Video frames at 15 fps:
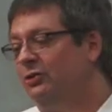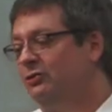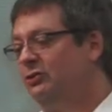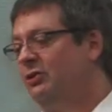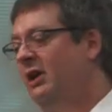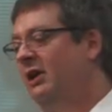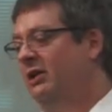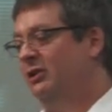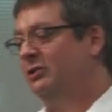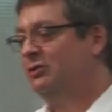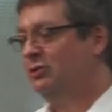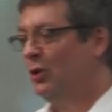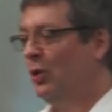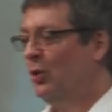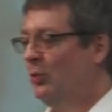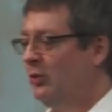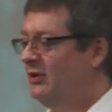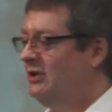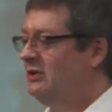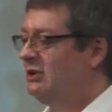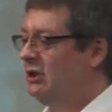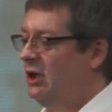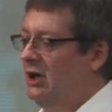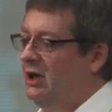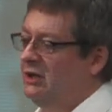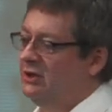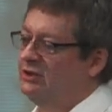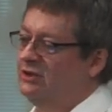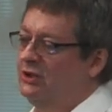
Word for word: to try to install one of these clocks.